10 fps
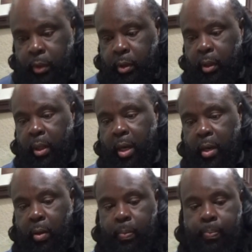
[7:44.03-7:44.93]
So
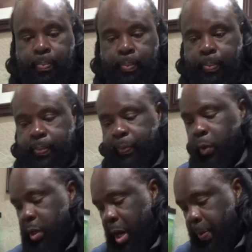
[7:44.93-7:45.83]
y'all,
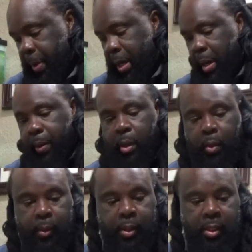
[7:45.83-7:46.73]
sure y'all probably already know
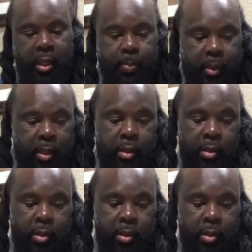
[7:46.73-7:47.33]
what this amp is.